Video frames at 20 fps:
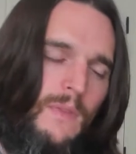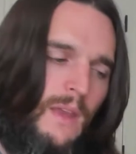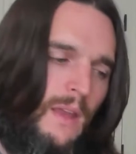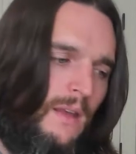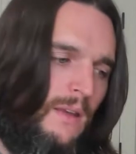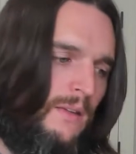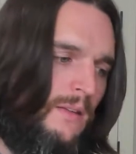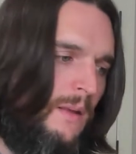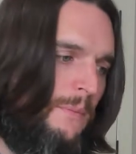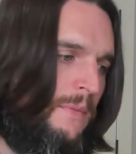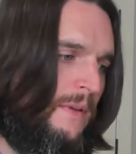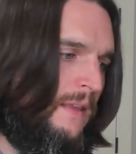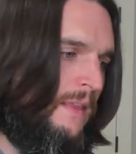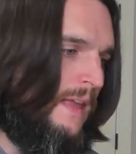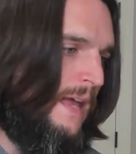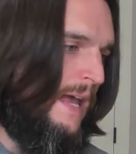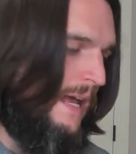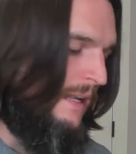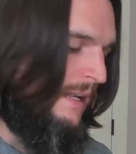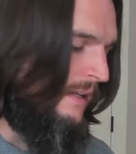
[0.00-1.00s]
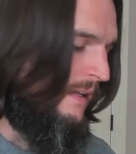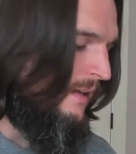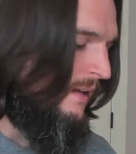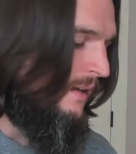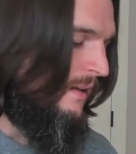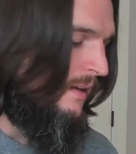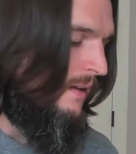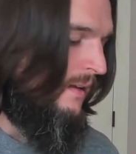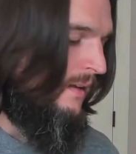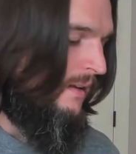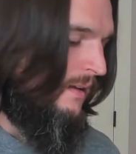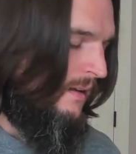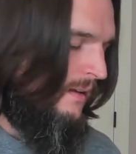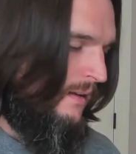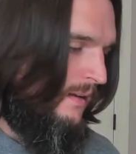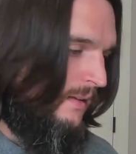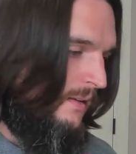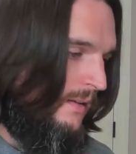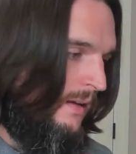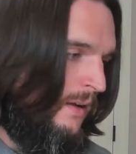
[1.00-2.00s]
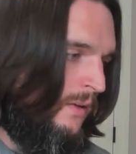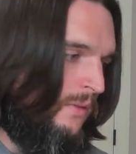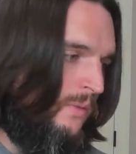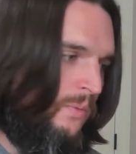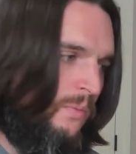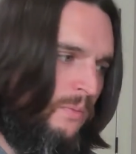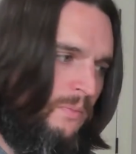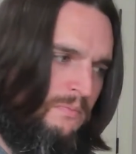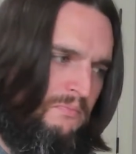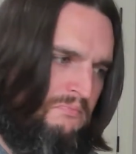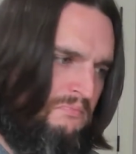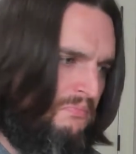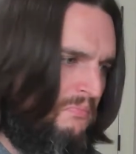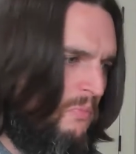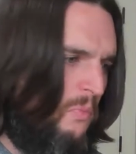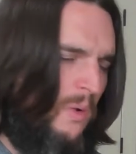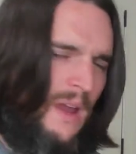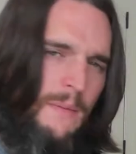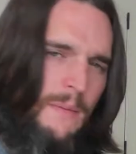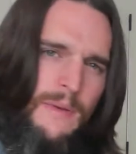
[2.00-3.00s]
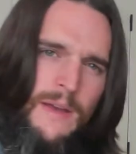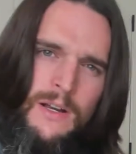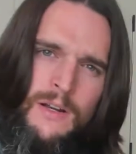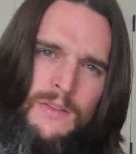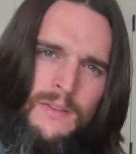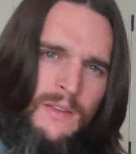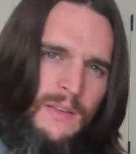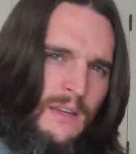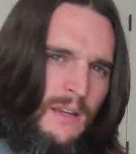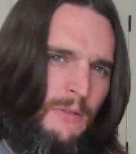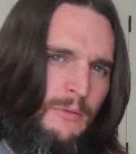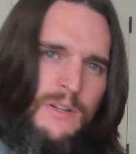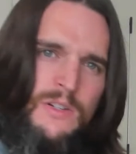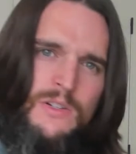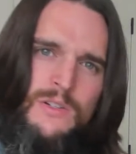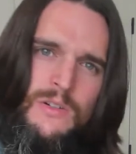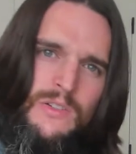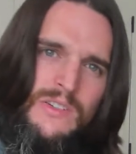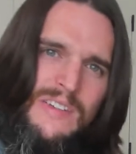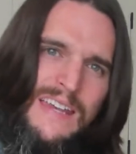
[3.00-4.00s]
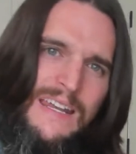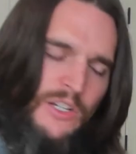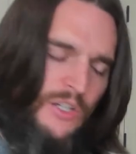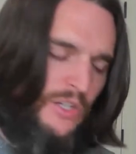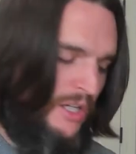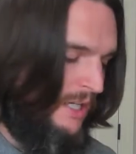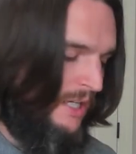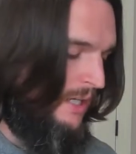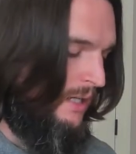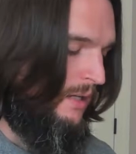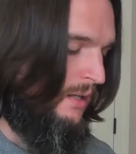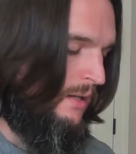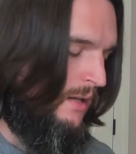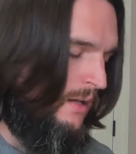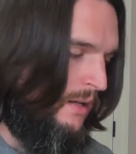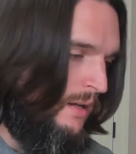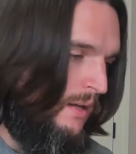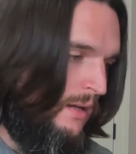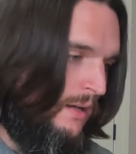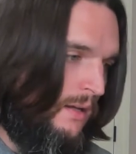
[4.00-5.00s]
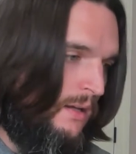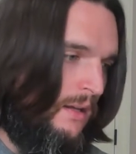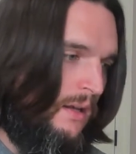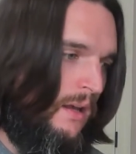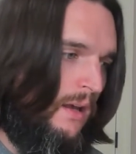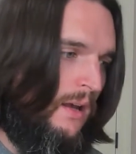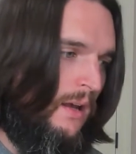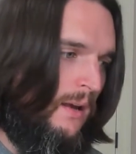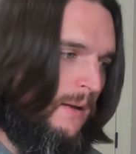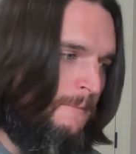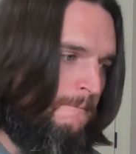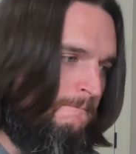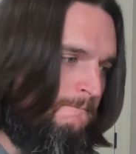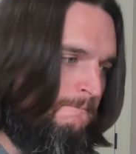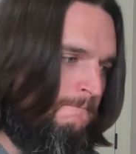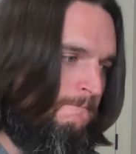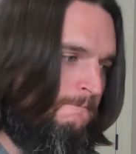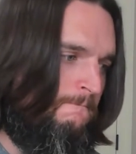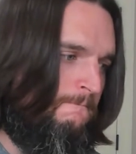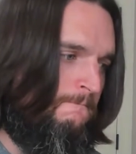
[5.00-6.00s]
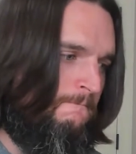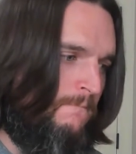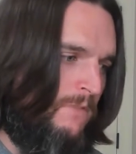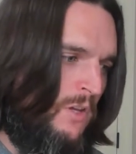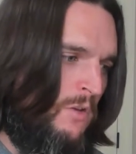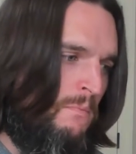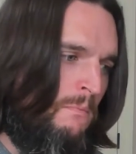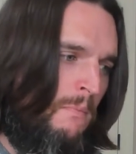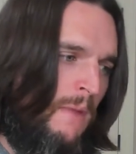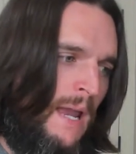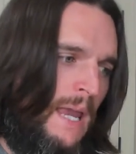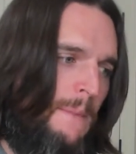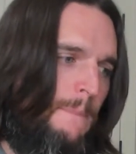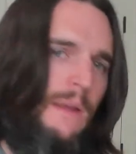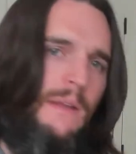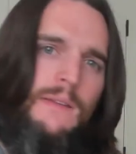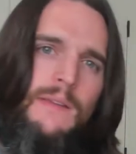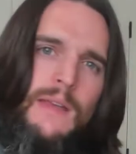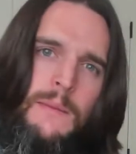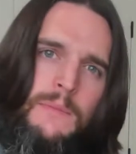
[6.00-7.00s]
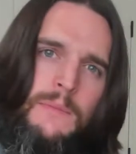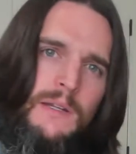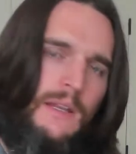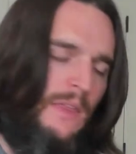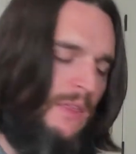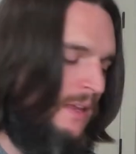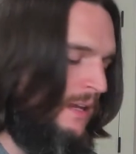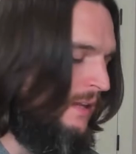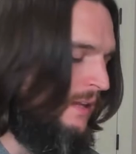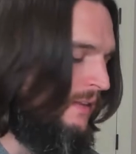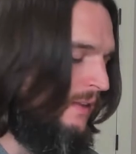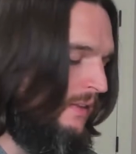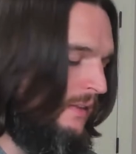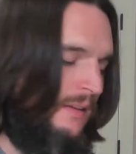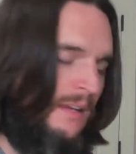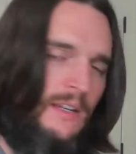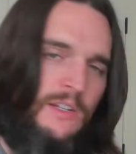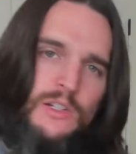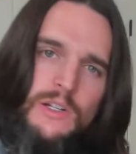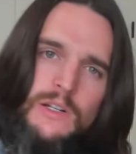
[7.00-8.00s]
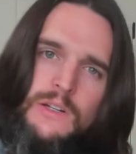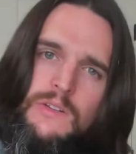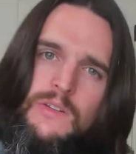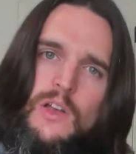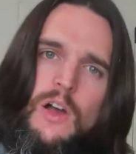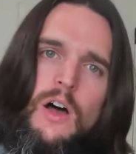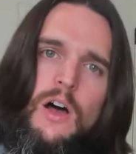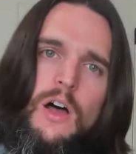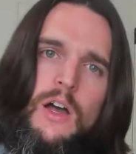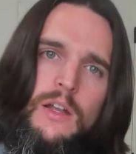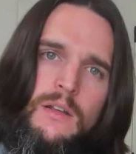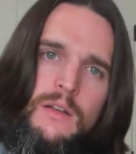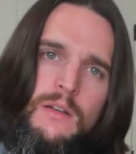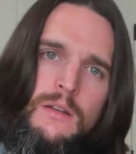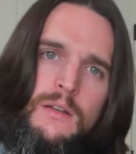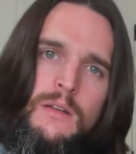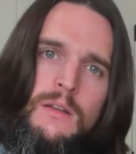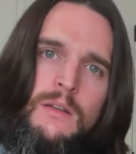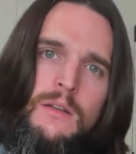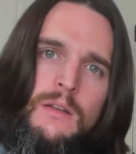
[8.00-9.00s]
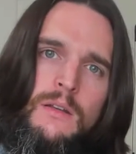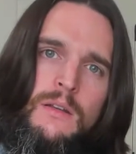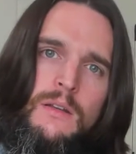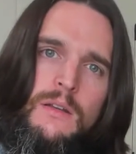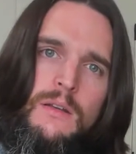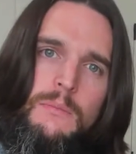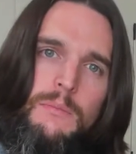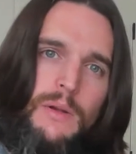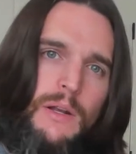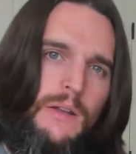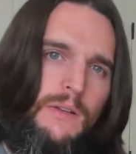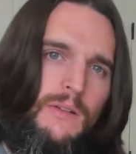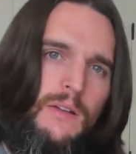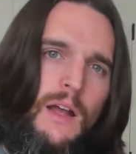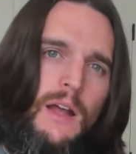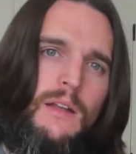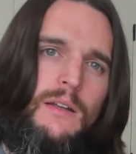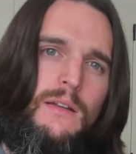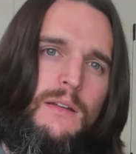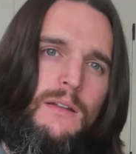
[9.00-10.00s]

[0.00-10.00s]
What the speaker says: Something that sounds way better than the original tension. You might be tempted to think that the tension is gone, but it's not.